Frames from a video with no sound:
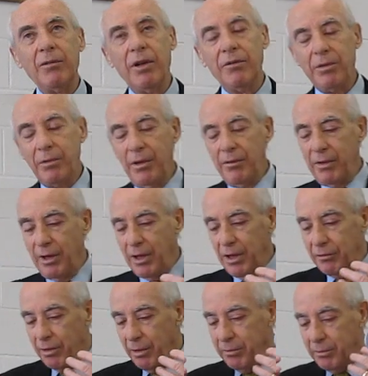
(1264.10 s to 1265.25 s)
He went from the
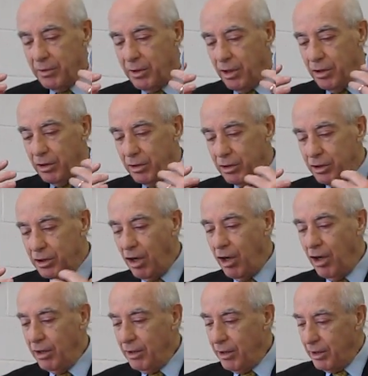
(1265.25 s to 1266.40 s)
from
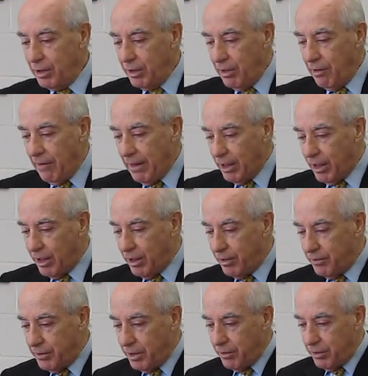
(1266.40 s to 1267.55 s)
God uh,
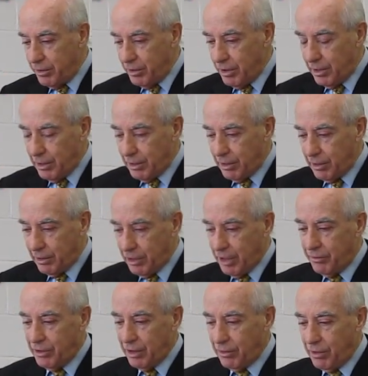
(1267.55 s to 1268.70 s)

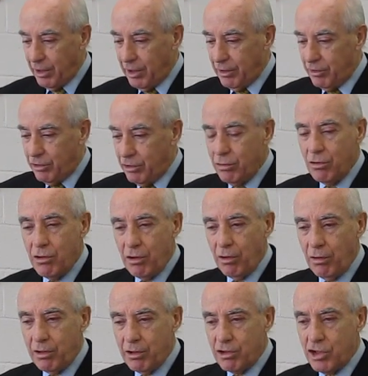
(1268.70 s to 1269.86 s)
gives it uh, to the
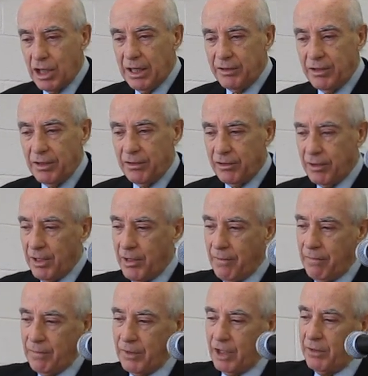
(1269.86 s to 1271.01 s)
Lord Jesus
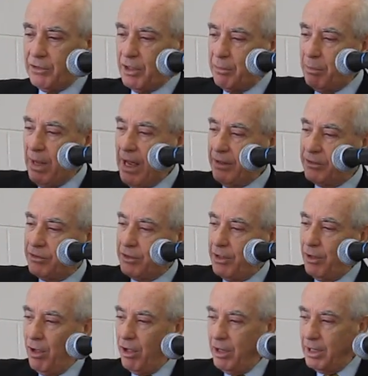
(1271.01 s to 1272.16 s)
gives it, passes it
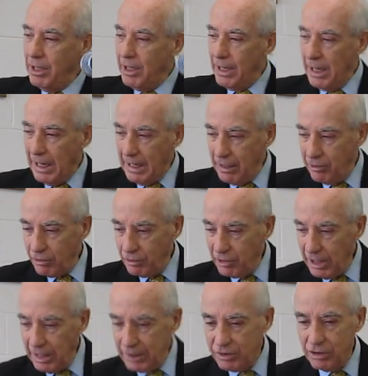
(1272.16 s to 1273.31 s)
on, and an angel
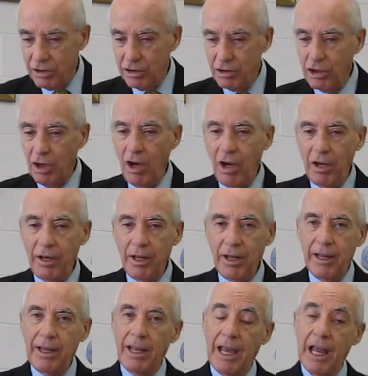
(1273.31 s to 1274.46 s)
takes it to John.
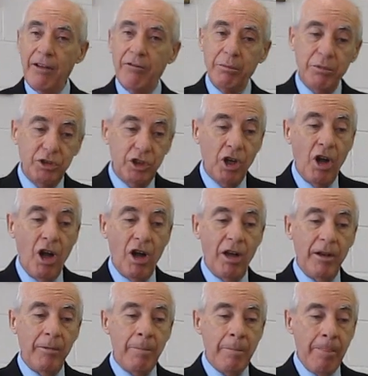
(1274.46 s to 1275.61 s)
And from
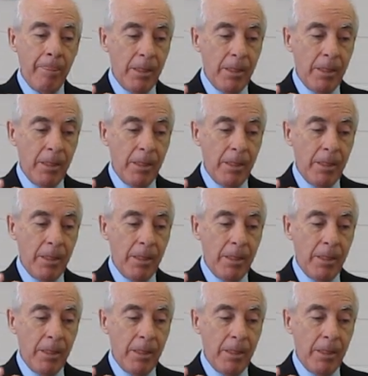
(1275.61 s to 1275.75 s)
John,